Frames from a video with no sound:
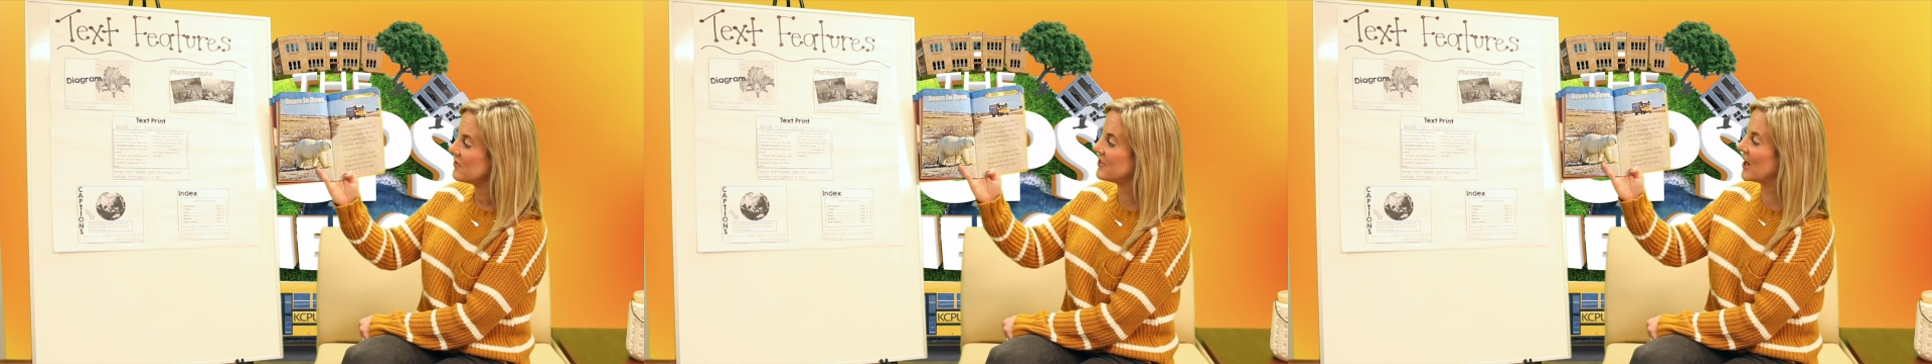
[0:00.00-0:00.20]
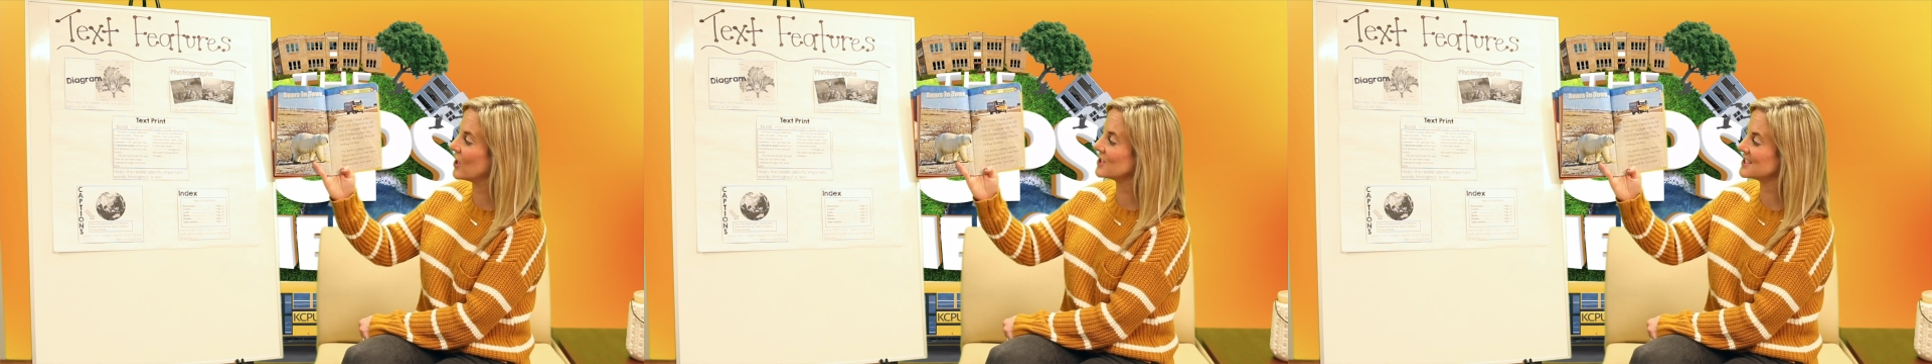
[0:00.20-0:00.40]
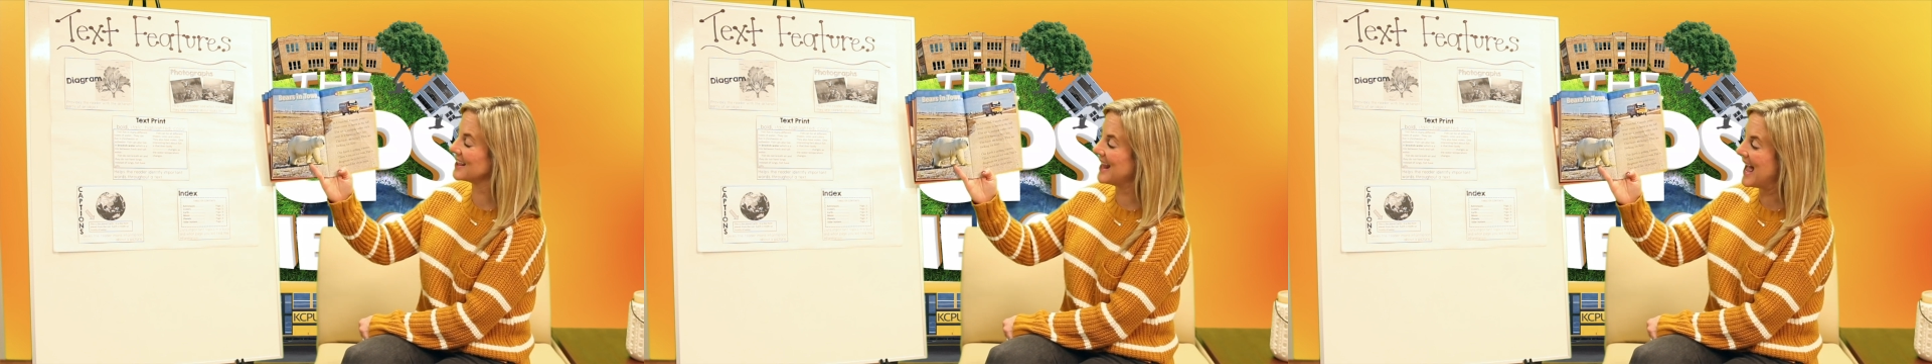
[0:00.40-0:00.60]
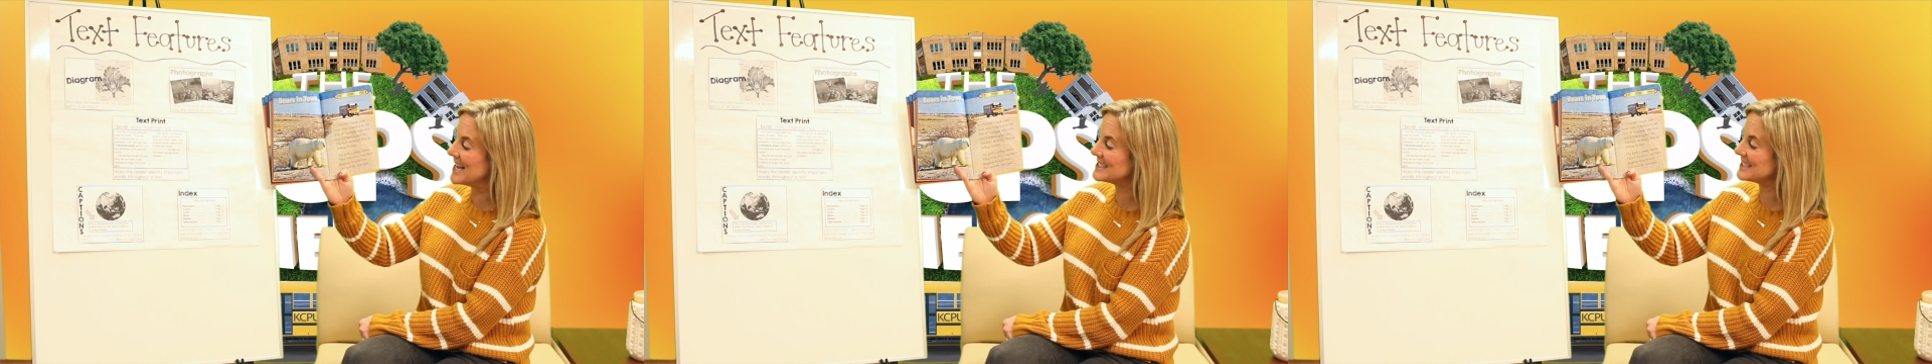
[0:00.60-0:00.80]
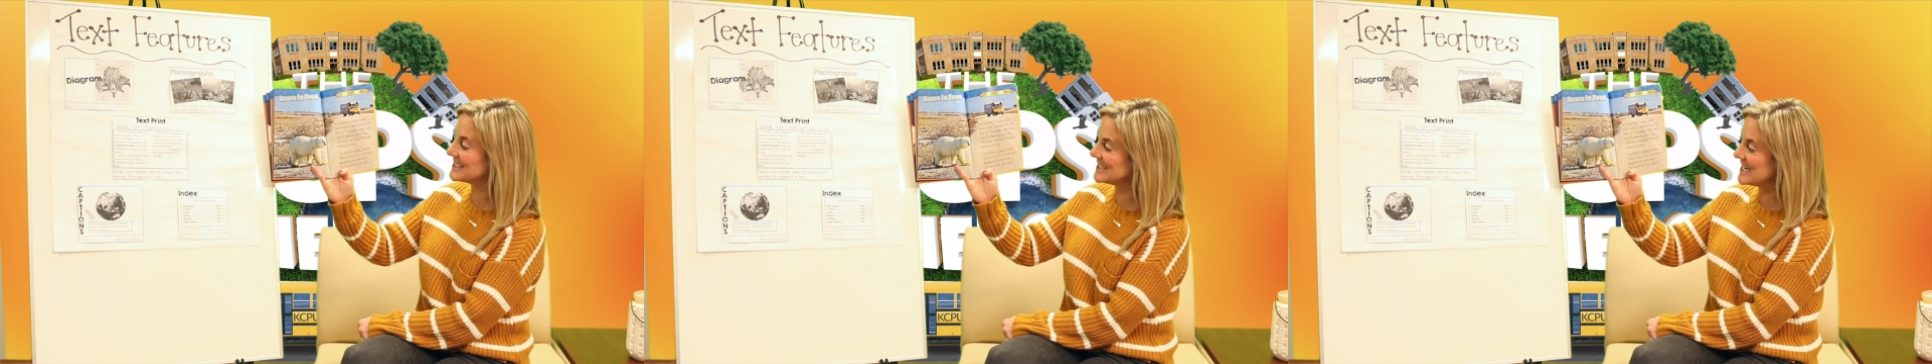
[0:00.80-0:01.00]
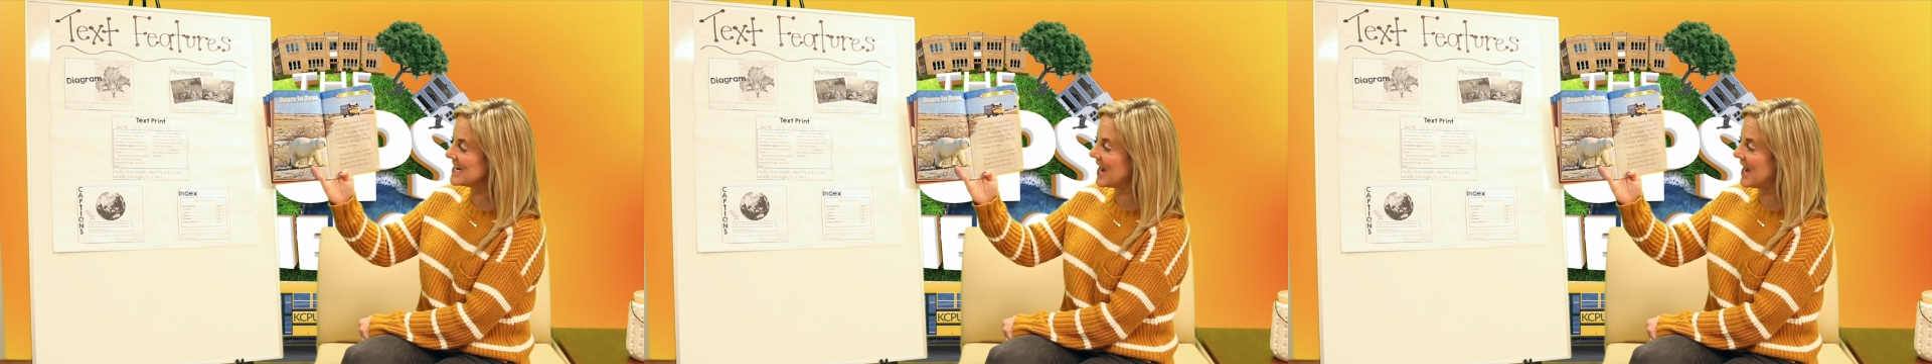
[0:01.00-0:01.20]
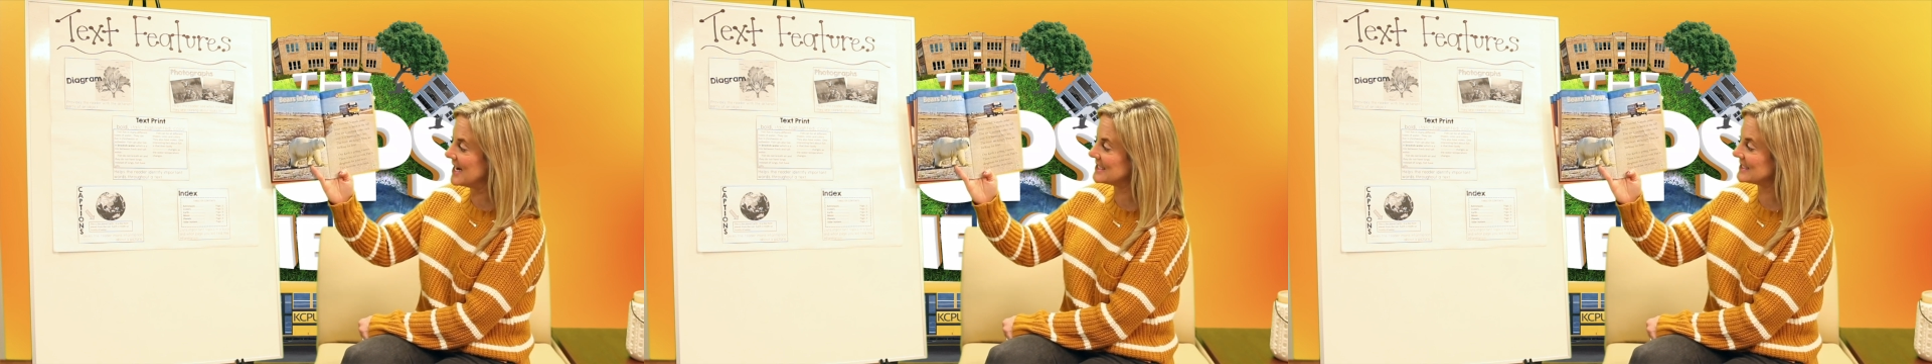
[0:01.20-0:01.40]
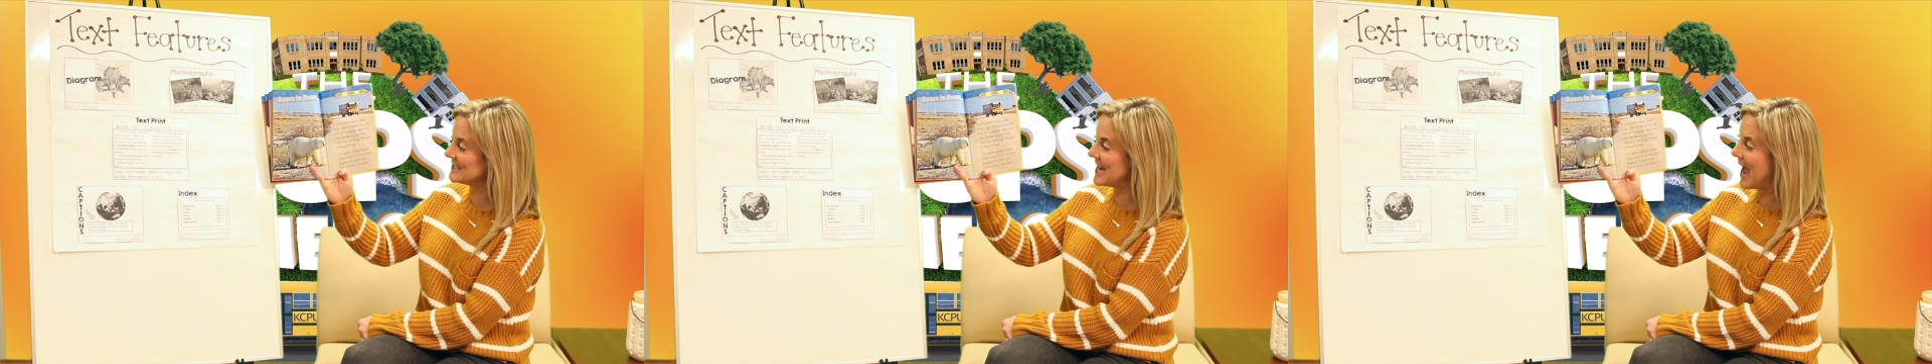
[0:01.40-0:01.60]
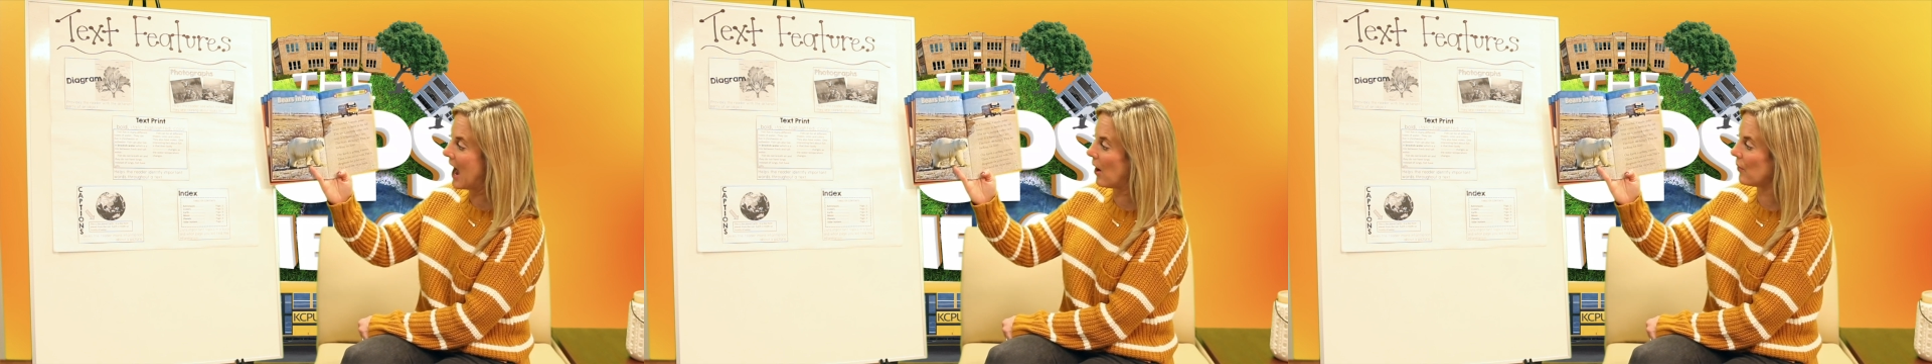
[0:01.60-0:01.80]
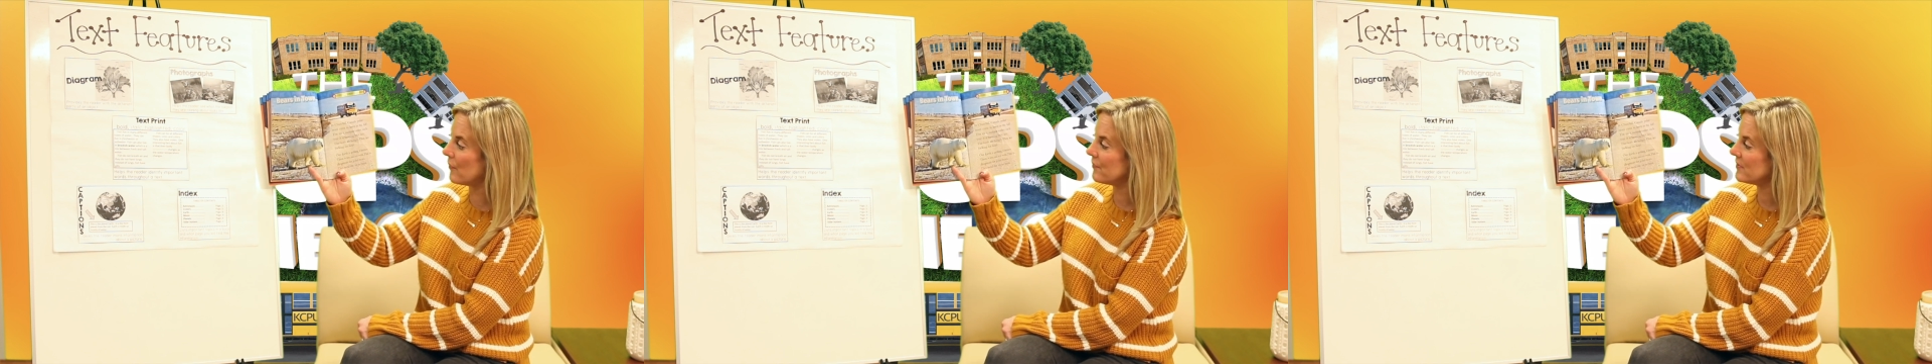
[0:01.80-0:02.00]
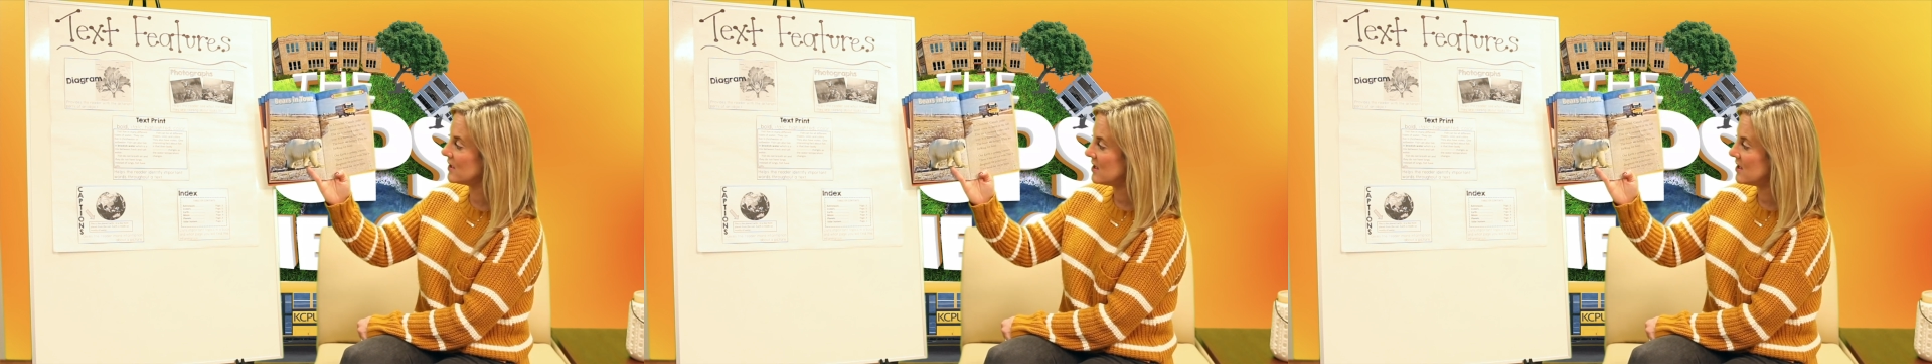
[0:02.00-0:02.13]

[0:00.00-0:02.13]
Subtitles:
There is less sea ice now.